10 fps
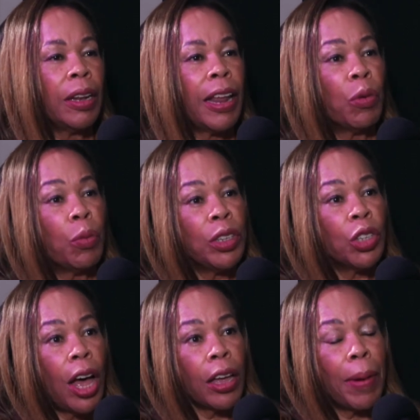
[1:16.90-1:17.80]
Now, when we
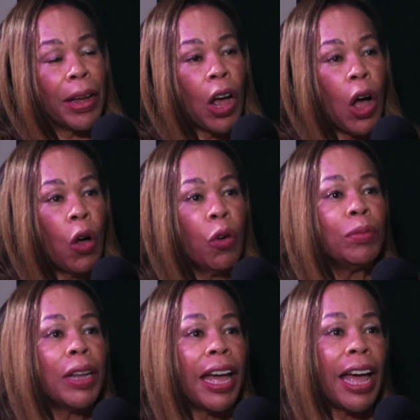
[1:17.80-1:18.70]
talk about
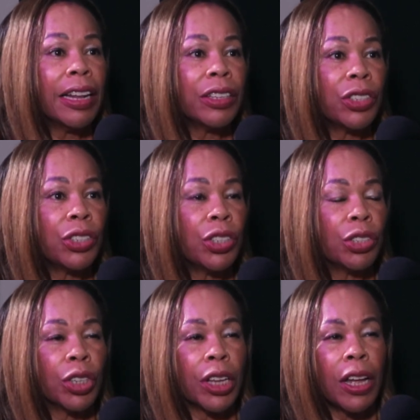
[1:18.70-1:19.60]
home dialysis,
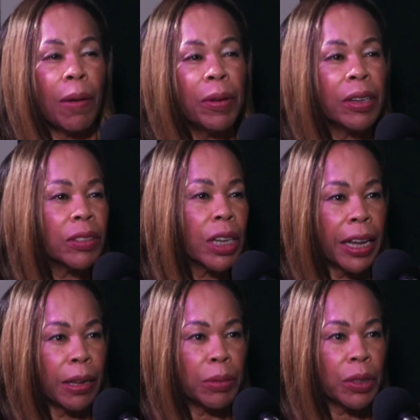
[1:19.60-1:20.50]
there's a couple of
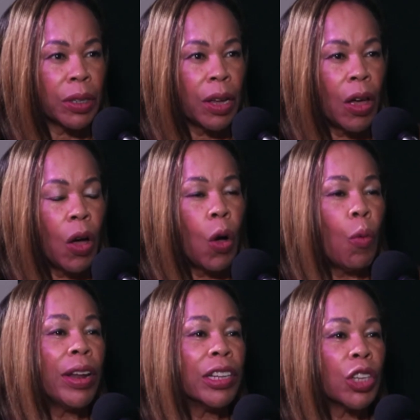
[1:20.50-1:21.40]
types.
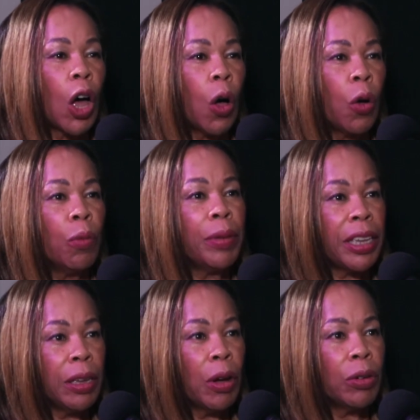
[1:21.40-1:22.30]
One is home
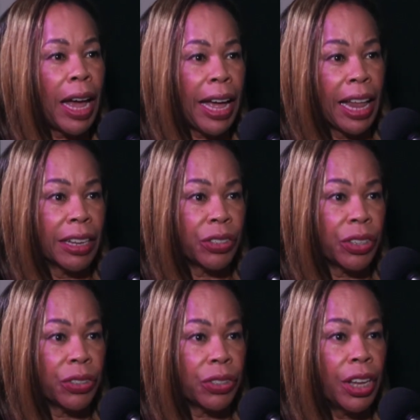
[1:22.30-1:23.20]

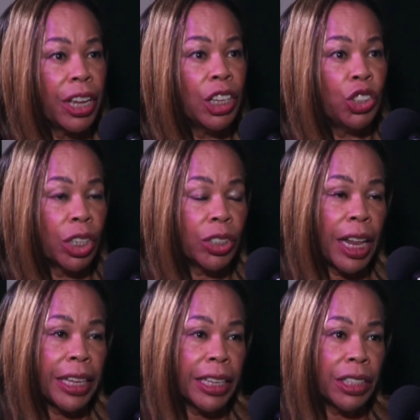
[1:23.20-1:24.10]
hemodialysis, just
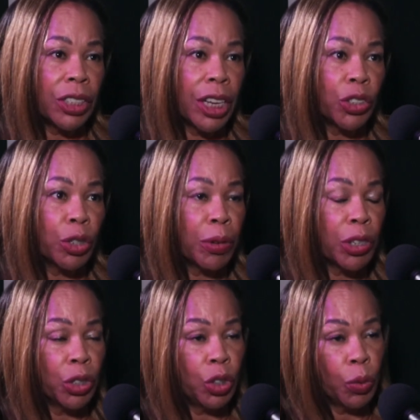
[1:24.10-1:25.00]
like in-center,
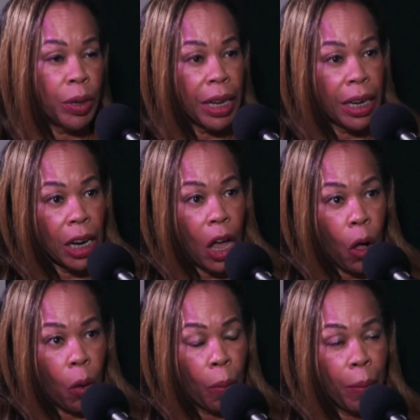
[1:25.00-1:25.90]
but you're doing it at
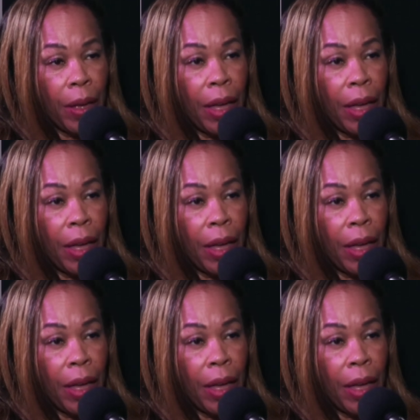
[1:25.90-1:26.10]
home.